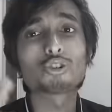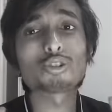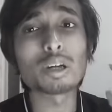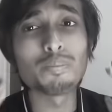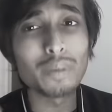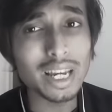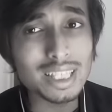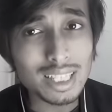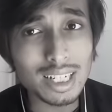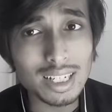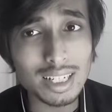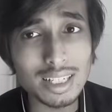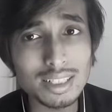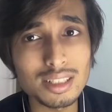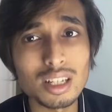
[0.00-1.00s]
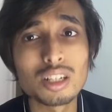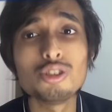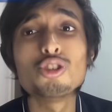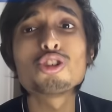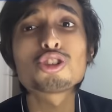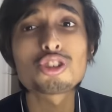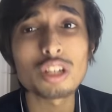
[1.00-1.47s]
the main thing is,
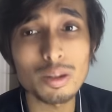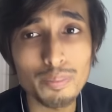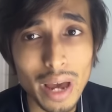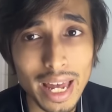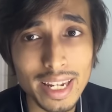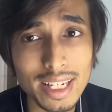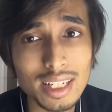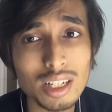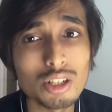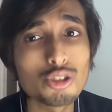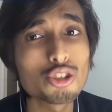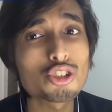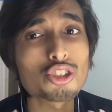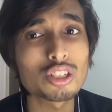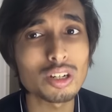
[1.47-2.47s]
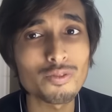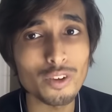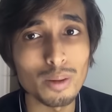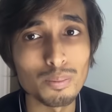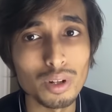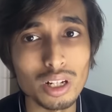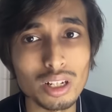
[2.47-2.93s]
you shouldn't panic, you shouldn't
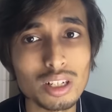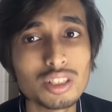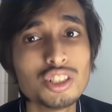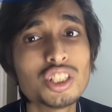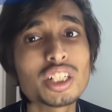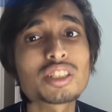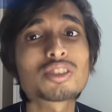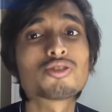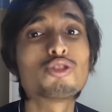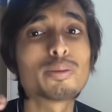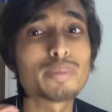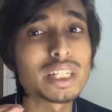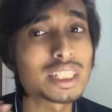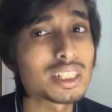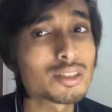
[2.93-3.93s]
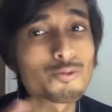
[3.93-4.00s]
fumble. Just repeat it